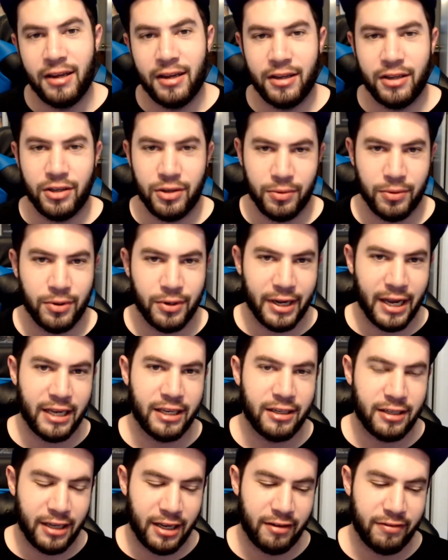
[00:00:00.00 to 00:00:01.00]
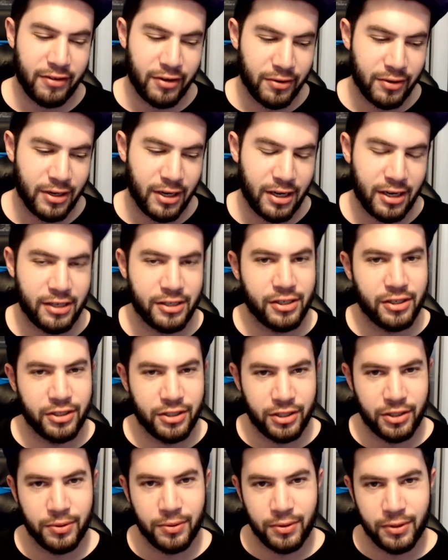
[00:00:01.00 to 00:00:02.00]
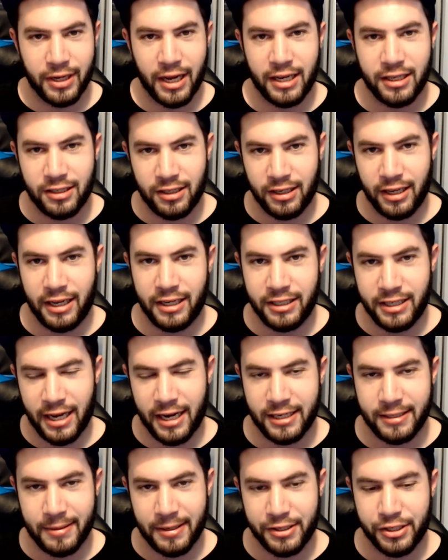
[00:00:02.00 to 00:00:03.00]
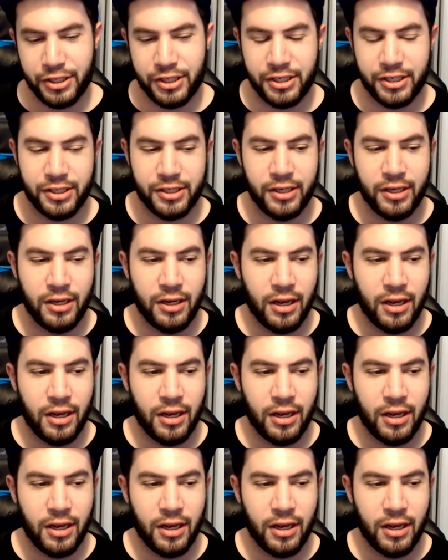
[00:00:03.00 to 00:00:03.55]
you will get delayed phone calls, you will get delayed text messages,